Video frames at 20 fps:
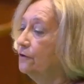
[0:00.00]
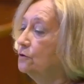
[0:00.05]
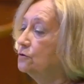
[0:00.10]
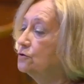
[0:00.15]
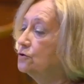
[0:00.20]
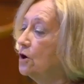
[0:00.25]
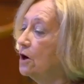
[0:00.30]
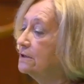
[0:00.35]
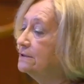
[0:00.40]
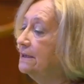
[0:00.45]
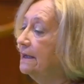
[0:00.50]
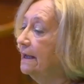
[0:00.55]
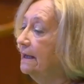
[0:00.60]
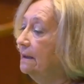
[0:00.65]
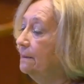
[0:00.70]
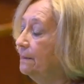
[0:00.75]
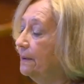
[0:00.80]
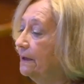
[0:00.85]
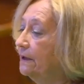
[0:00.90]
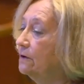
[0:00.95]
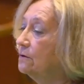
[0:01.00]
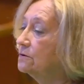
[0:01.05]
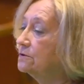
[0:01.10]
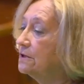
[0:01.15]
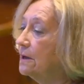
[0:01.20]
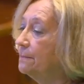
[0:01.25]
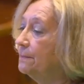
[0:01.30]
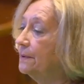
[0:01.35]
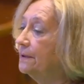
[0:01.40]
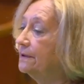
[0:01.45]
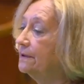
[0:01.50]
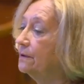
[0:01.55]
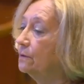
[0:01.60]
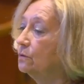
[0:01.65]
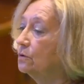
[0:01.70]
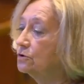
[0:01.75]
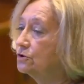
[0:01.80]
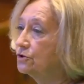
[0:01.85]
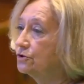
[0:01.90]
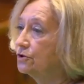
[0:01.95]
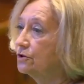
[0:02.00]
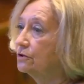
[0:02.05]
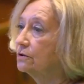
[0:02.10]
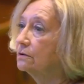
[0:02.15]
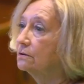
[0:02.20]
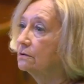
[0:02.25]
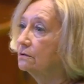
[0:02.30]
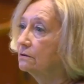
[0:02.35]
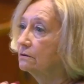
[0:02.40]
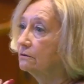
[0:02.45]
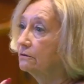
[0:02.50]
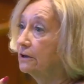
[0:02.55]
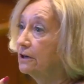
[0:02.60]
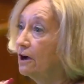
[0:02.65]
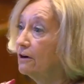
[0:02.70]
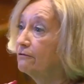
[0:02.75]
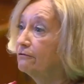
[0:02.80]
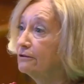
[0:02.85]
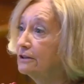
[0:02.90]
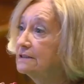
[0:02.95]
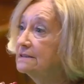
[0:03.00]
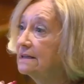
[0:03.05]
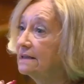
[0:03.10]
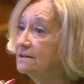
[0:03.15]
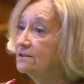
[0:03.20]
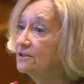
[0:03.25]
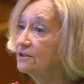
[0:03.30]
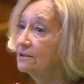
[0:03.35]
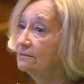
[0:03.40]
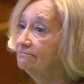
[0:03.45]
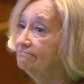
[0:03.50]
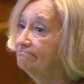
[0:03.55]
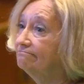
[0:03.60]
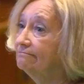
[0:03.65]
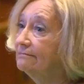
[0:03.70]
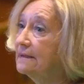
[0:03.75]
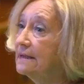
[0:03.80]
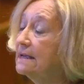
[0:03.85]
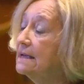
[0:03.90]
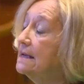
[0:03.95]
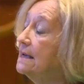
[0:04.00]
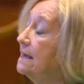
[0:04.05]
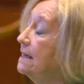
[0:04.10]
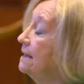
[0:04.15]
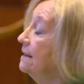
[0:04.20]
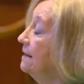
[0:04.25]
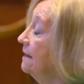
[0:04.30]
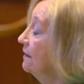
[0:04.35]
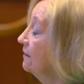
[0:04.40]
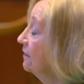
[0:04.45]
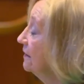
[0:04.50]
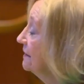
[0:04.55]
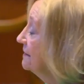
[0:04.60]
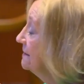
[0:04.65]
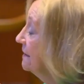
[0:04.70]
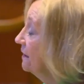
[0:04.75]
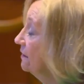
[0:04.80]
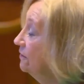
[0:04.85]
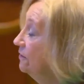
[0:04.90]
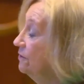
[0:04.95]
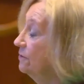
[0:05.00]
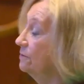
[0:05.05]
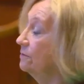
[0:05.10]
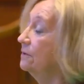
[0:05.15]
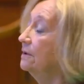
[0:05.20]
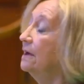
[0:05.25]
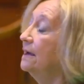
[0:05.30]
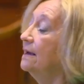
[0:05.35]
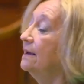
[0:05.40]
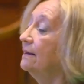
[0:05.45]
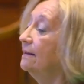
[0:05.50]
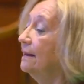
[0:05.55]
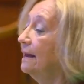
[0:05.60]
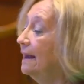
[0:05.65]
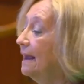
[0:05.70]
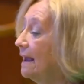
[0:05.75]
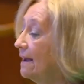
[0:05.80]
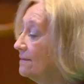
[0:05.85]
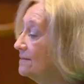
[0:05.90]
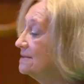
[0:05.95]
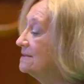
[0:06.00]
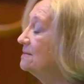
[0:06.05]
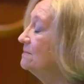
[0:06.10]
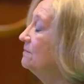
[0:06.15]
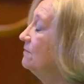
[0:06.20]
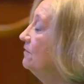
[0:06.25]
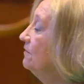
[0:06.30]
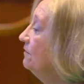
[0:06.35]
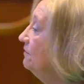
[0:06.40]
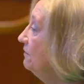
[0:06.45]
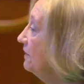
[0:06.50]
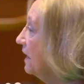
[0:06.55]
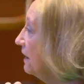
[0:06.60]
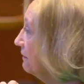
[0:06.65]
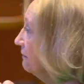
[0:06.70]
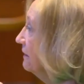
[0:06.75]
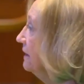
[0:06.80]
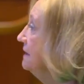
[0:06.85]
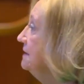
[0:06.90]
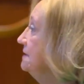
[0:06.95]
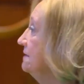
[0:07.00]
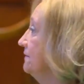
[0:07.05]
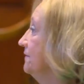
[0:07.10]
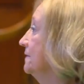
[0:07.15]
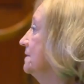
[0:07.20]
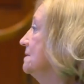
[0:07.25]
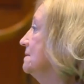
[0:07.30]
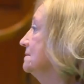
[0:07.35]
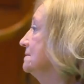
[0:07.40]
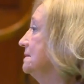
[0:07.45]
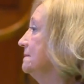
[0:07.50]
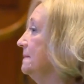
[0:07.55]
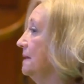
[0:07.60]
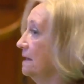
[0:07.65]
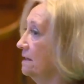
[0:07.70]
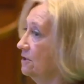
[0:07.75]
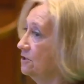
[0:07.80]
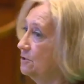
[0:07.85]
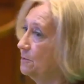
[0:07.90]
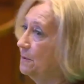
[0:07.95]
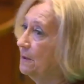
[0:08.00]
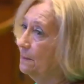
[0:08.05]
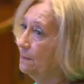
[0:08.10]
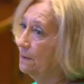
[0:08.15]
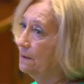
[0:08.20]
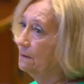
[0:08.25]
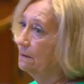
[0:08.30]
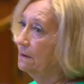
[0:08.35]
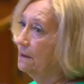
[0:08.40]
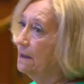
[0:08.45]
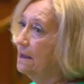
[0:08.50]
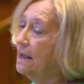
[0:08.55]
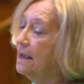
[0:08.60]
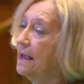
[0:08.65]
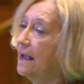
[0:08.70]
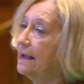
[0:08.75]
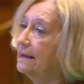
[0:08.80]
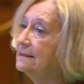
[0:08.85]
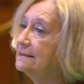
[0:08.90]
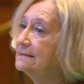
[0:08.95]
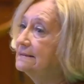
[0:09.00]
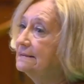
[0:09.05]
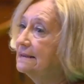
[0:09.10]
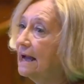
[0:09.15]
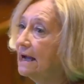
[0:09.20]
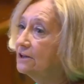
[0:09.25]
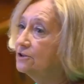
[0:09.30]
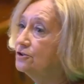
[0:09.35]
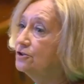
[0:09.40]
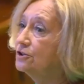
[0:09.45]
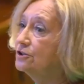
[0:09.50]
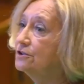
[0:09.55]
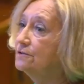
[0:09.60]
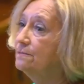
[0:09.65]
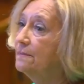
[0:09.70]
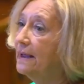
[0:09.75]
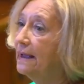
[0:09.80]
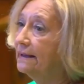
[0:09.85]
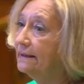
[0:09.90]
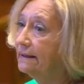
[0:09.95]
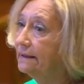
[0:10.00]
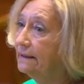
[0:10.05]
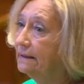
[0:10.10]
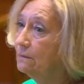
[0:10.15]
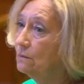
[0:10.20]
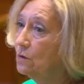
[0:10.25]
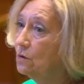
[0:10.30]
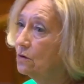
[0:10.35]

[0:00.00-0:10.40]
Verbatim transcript: If you talk to anybody who's up at the Worcester Recovery Center, they're going to tell you they have some very difficult to manage people. State Representative Patricia